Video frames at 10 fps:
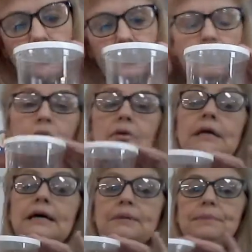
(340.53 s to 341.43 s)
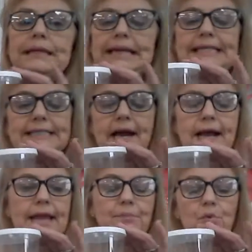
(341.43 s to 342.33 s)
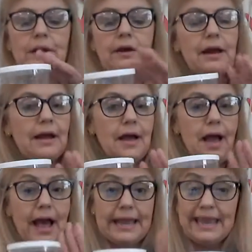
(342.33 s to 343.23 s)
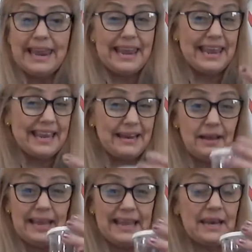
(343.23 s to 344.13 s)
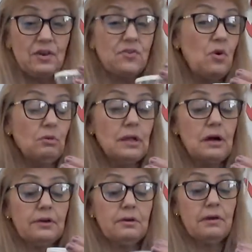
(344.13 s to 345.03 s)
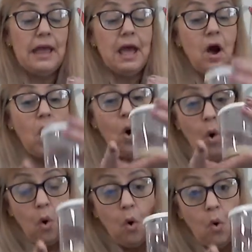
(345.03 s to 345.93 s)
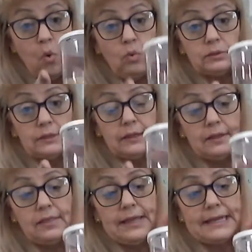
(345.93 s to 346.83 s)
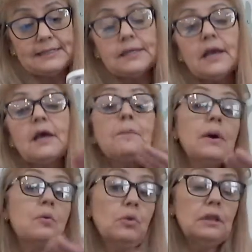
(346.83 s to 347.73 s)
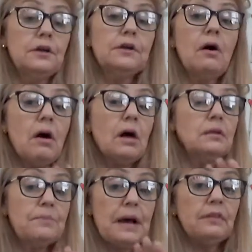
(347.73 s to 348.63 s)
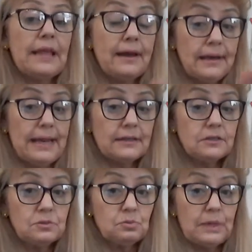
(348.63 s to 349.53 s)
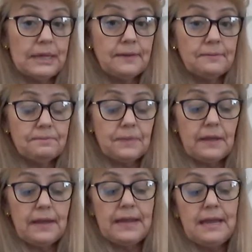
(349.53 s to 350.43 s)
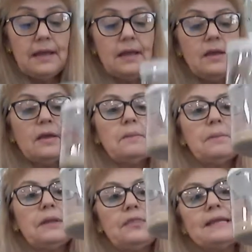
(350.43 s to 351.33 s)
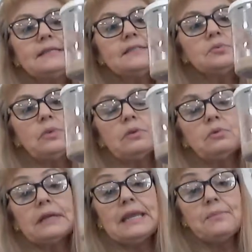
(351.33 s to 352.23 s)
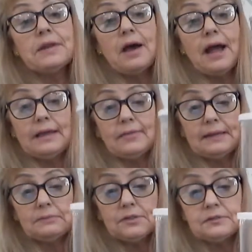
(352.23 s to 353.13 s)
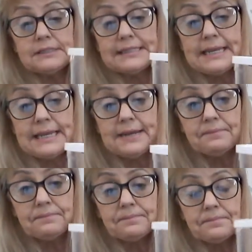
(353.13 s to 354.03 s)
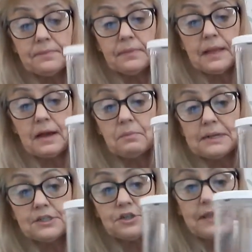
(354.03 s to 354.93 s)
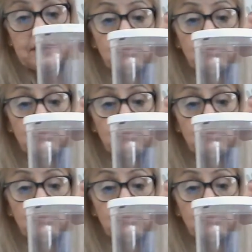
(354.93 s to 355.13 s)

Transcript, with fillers: There will come a time where I can't, I can no longer hold this, but we'll learn all about that next week. Okay, but this week we'll keep an eye on them to see how much they